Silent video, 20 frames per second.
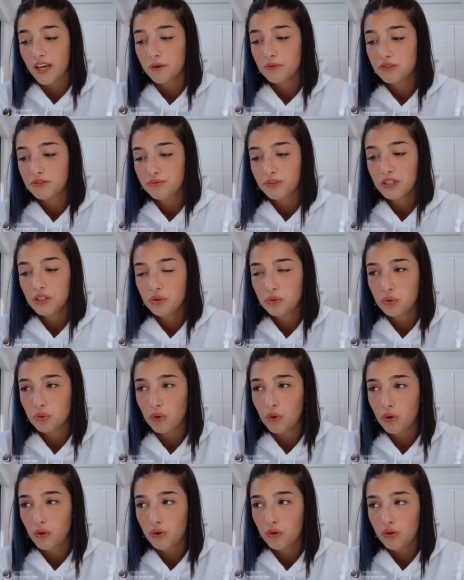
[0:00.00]
it was really
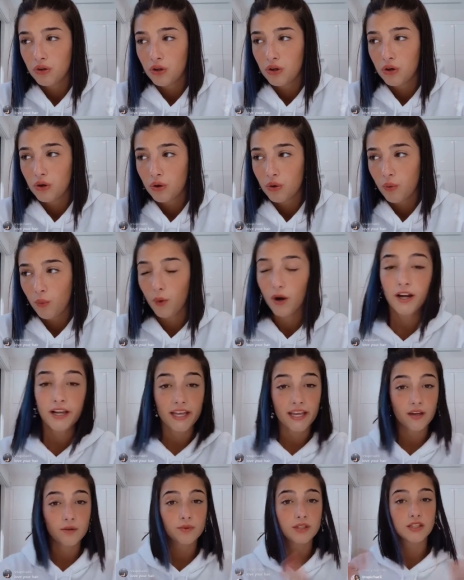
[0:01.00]
cool
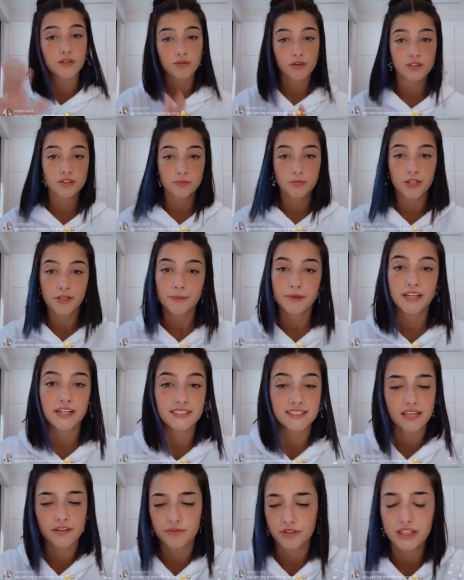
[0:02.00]
working with the Rosa Beauty
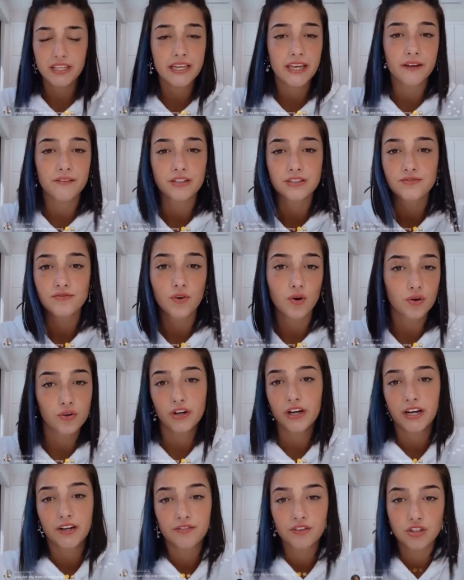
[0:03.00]
because they really gave us full
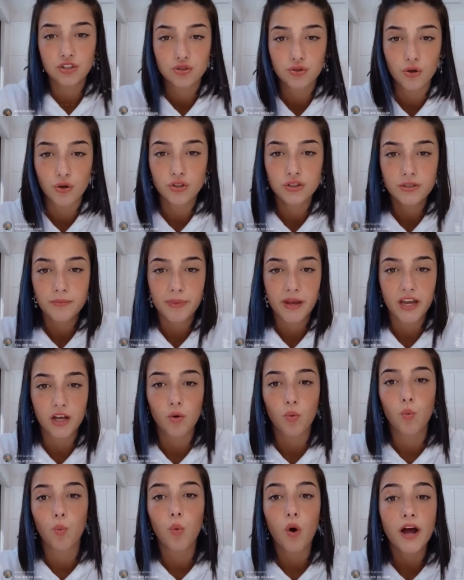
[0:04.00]
creative control to pick
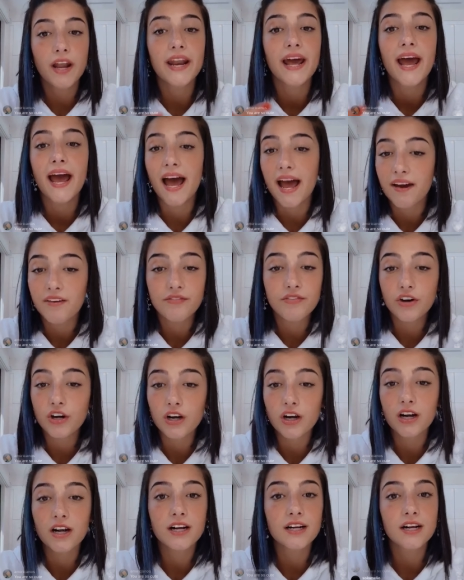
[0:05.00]

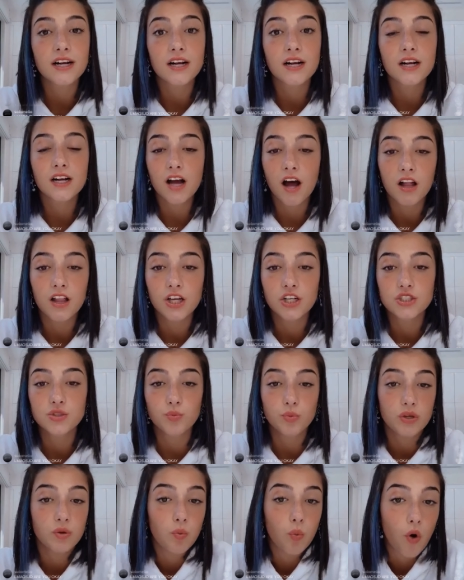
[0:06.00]
whatever colors
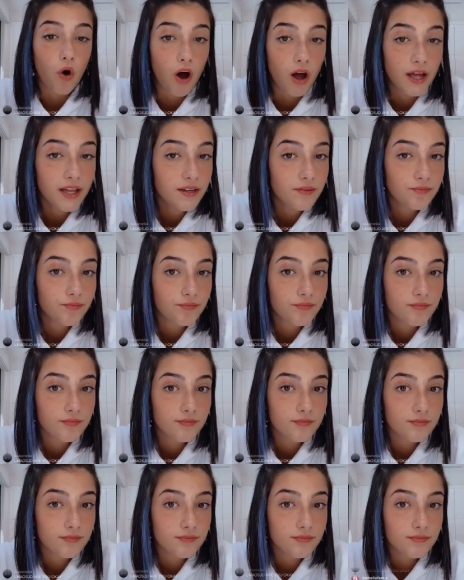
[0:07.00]
we want,
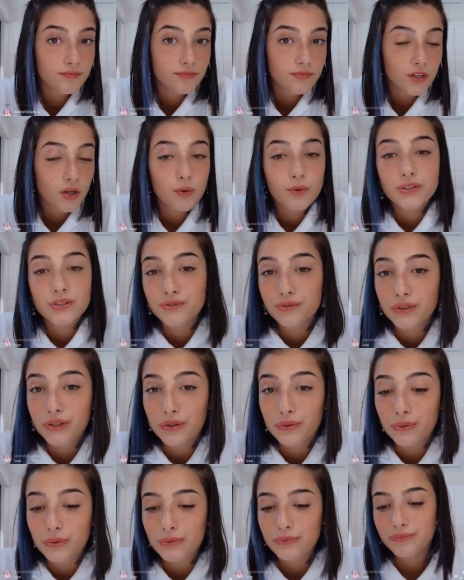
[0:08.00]
which is
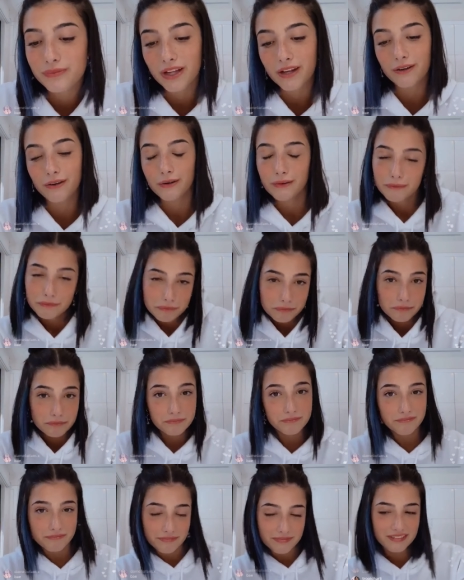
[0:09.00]
really cool. I don't know.
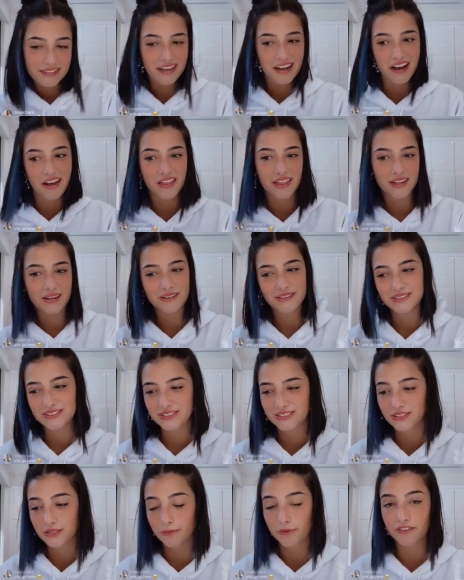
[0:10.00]
I thought it was
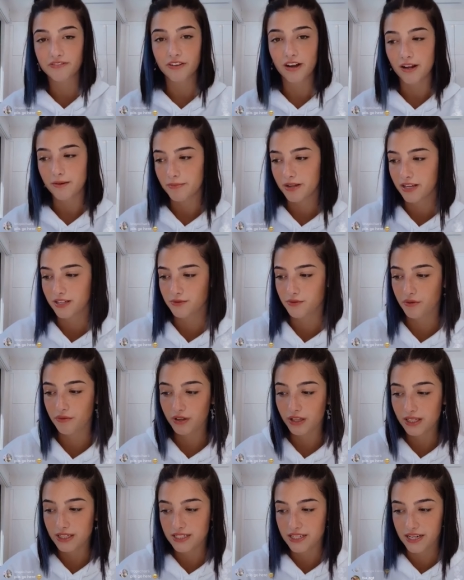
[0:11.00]
super fun because we
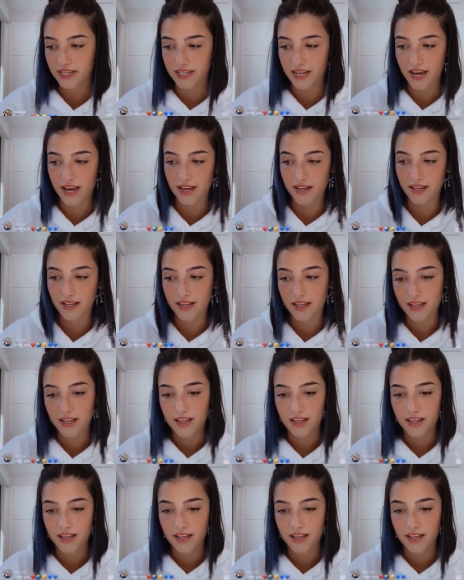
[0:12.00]
really did get